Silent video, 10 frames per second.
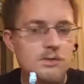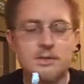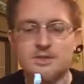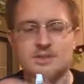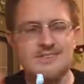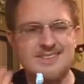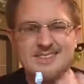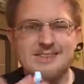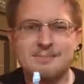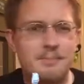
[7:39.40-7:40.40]
That just
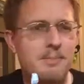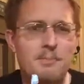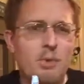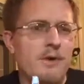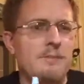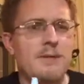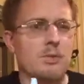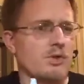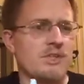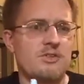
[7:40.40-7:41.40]
would have made
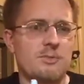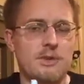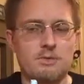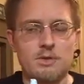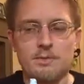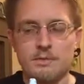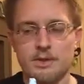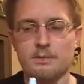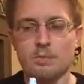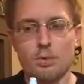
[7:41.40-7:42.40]
more sense to me, and it would have been
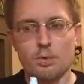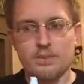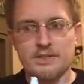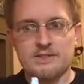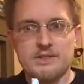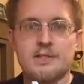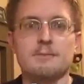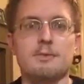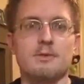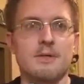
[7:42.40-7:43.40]
like a more like steady
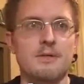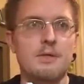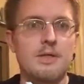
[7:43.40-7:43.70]
improvement.